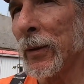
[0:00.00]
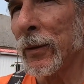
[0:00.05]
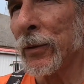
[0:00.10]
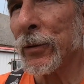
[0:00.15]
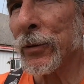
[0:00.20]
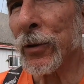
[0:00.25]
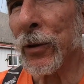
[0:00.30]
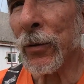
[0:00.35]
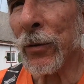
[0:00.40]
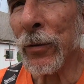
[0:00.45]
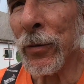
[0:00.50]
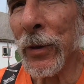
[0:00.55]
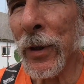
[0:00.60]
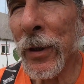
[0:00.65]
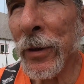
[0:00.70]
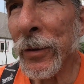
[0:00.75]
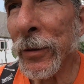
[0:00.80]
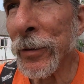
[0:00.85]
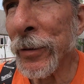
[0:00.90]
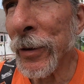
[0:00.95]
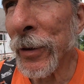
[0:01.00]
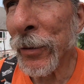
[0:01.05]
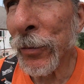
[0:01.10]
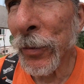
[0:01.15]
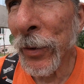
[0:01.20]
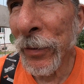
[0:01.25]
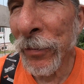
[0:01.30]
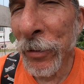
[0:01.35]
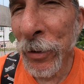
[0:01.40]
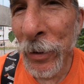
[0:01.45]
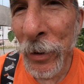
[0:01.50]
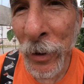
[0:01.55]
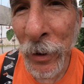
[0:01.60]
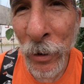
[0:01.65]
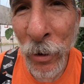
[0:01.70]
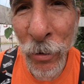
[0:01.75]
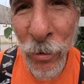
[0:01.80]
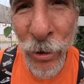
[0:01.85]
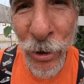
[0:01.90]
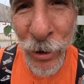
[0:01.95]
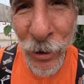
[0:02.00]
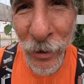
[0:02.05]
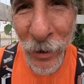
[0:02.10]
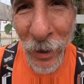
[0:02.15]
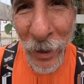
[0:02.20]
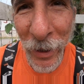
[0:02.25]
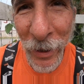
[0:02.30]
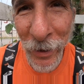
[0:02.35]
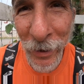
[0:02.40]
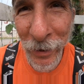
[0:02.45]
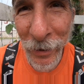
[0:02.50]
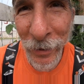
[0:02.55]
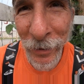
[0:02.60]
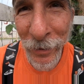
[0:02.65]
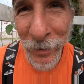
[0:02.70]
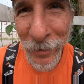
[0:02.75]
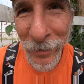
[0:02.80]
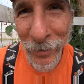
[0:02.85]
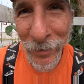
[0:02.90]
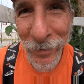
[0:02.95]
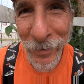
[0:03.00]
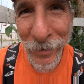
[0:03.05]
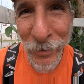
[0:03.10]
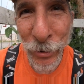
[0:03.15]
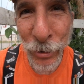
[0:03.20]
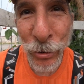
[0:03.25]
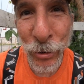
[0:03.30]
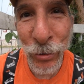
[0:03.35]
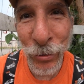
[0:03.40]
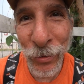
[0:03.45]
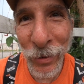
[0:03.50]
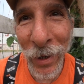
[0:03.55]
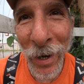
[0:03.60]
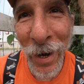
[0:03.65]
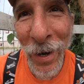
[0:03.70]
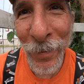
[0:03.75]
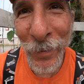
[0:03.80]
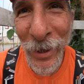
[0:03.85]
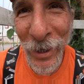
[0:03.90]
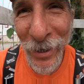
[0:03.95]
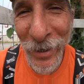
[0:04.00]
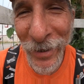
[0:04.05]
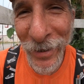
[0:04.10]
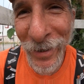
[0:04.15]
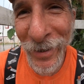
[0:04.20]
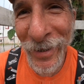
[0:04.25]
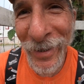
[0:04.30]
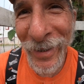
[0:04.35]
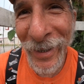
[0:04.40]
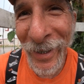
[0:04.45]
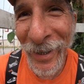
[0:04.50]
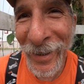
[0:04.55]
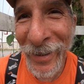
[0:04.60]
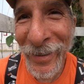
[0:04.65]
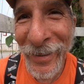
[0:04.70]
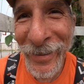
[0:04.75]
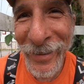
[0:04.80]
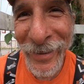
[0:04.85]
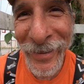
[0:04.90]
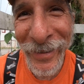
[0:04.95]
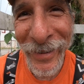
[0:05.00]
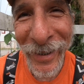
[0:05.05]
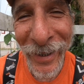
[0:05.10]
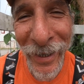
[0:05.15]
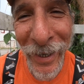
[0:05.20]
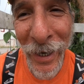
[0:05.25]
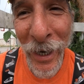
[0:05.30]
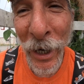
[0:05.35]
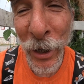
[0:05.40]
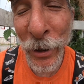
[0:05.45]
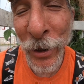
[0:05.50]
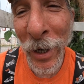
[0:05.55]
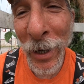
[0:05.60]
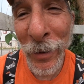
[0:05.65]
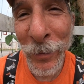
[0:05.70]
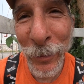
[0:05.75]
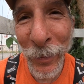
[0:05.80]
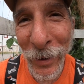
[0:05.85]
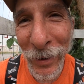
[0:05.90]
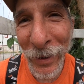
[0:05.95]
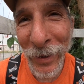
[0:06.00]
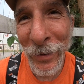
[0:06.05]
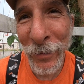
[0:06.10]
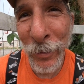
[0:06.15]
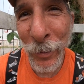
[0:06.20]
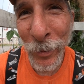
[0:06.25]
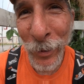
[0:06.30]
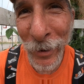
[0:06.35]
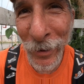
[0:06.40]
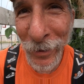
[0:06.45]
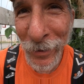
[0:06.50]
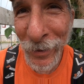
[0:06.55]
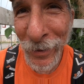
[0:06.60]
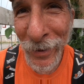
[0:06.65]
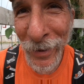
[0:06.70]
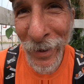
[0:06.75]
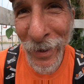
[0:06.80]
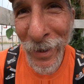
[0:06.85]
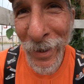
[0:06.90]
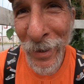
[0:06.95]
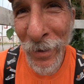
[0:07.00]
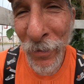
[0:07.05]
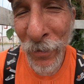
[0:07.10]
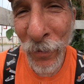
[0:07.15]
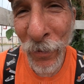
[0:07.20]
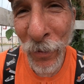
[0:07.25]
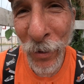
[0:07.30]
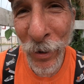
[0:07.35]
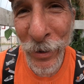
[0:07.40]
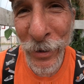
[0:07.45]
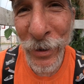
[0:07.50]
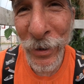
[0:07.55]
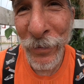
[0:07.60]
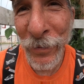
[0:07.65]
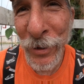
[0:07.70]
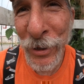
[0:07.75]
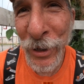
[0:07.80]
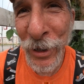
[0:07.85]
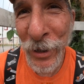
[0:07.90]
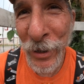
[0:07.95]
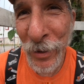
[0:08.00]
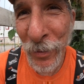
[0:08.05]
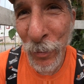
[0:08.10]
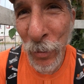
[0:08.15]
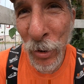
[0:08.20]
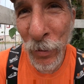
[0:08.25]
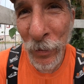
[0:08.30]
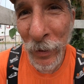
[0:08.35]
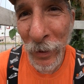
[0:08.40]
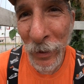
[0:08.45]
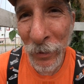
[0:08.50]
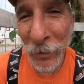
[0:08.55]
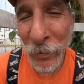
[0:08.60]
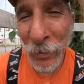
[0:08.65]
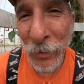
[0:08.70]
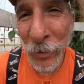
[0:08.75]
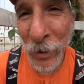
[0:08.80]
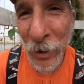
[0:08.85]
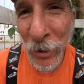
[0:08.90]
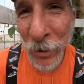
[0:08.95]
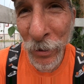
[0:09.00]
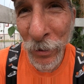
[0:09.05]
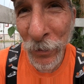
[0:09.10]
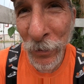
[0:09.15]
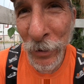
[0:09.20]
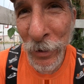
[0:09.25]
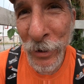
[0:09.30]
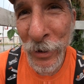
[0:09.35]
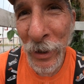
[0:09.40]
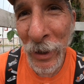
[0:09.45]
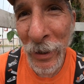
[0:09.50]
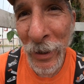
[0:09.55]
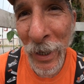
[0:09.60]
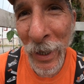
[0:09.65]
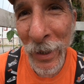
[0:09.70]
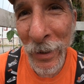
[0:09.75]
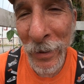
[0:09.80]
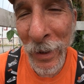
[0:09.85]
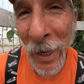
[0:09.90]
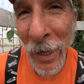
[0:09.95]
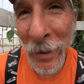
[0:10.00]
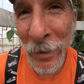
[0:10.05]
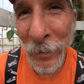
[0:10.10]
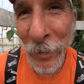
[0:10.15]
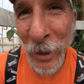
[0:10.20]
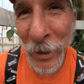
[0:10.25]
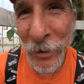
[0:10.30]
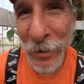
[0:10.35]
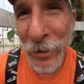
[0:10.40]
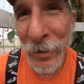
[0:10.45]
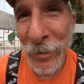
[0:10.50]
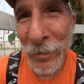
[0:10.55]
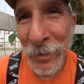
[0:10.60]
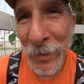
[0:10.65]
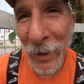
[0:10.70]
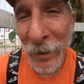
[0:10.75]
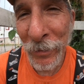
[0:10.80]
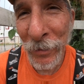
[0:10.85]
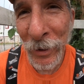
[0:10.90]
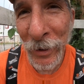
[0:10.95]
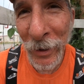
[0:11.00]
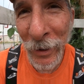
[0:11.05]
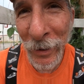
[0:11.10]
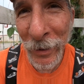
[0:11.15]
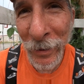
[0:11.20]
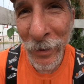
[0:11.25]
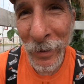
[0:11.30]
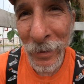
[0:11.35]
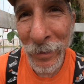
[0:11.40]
So there's a river, an ocean, a tsunami, an unbelievable force of qi moving through the universe that animates everything,